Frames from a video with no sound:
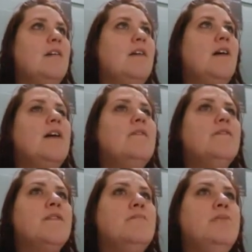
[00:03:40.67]
God
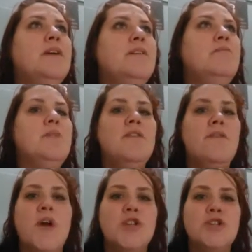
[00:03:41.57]
forbid me
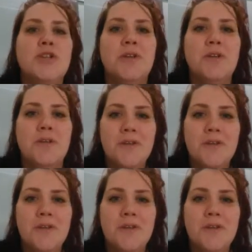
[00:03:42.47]
venting.